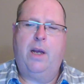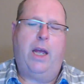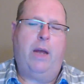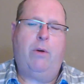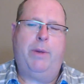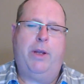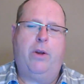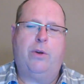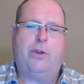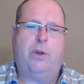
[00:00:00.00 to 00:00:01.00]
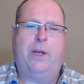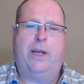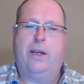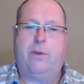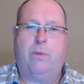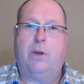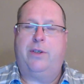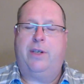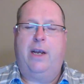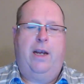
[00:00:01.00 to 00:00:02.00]
It will be those who, in his
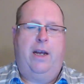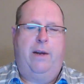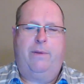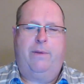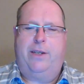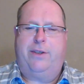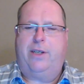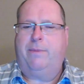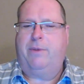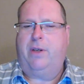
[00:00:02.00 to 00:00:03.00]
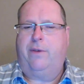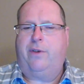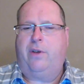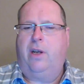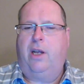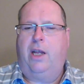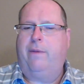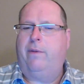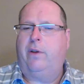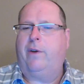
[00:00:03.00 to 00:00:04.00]
words, have raised themselves to the
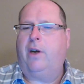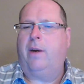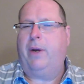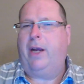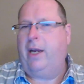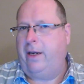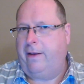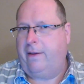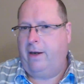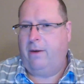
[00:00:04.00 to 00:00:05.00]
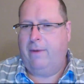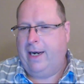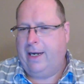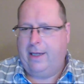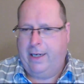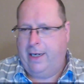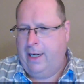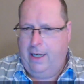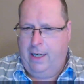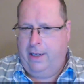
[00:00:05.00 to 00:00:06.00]
level of comprehending theoretically
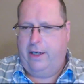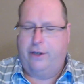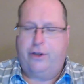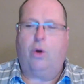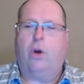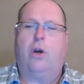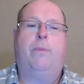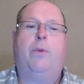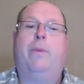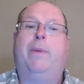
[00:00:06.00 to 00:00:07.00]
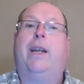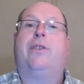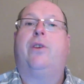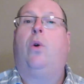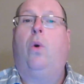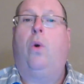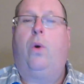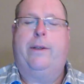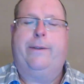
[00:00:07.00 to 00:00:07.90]
the historical movement as a whole.